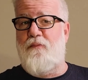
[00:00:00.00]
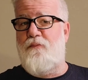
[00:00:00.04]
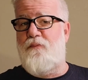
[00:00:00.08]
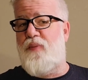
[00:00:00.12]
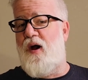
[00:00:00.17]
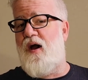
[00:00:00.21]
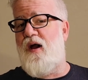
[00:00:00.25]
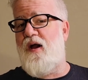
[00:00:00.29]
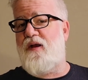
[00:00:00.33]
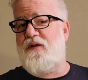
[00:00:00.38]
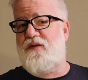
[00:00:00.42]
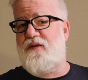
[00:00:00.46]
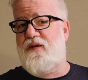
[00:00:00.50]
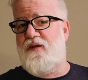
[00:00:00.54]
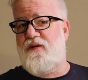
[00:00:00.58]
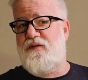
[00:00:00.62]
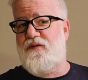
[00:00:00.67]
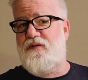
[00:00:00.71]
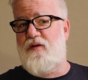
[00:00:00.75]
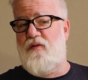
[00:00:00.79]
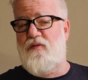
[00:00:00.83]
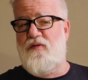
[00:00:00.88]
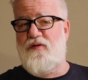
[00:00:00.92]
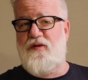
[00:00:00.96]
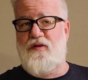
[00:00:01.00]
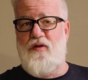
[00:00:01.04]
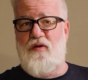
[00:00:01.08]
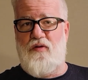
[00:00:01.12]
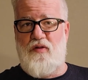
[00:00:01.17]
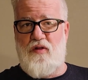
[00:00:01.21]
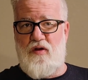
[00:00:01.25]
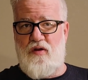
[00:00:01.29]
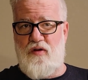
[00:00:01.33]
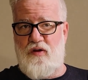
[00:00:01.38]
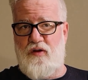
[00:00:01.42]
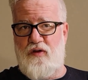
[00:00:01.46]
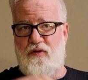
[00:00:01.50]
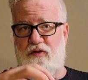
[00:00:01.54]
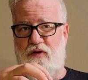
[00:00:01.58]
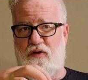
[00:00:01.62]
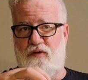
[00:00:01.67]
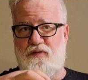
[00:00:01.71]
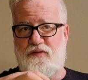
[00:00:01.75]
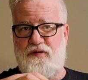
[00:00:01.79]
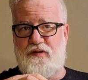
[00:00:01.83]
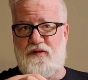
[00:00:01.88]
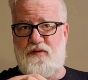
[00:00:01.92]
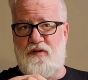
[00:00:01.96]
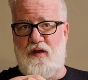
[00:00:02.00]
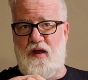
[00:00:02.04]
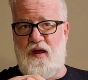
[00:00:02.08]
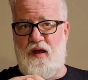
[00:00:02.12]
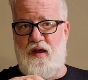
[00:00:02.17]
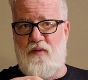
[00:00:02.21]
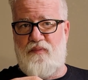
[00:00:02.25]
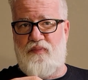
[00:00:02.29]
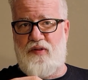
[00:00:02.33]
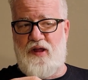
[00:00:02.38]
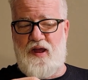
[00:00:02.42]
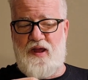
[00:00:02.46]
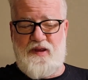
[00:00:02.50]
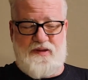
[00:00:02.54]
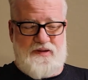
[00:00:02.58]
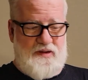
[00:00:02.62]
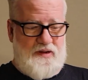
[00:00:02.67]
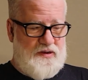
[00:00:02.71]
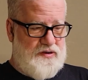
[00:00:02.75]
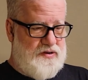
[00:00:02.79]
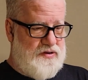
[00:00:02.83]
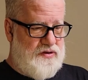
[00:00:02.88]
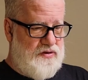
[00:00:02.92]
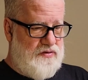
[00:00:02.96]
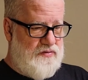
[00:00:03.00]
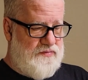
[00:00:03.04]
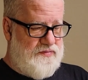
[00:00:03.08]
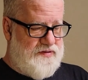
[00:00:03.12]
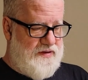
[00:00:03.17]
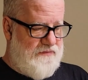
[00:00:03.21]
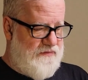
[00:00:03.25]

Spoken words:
boxes. So it's no longer those plastic tubes.